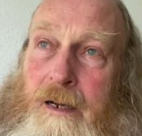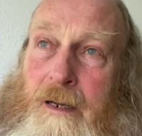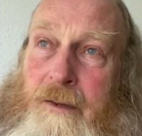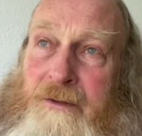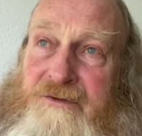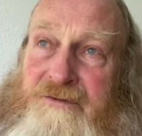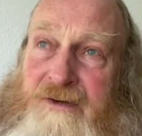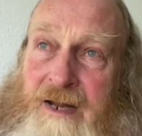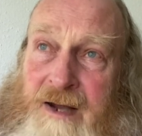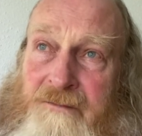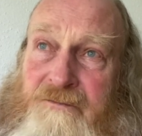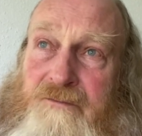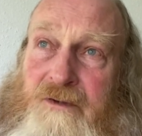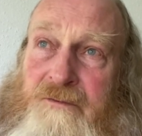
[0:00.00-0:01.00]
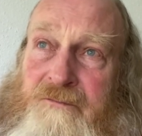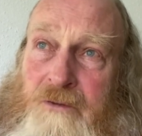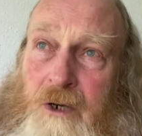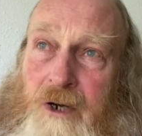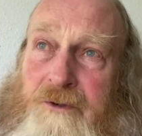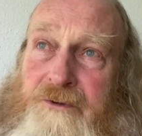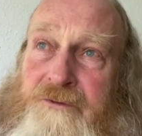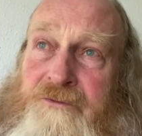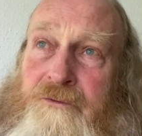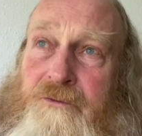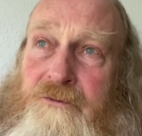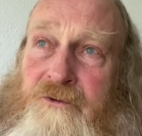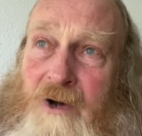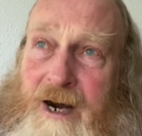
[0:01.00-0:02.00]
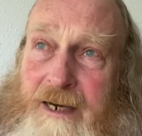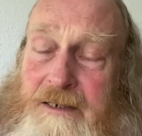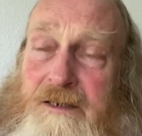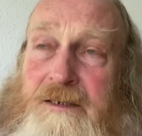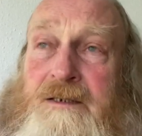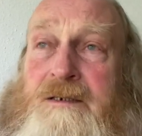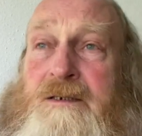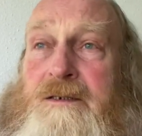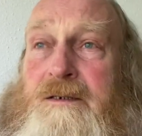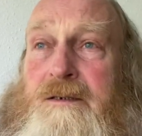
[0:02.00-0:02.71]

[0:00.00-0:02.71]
this love of God through Christ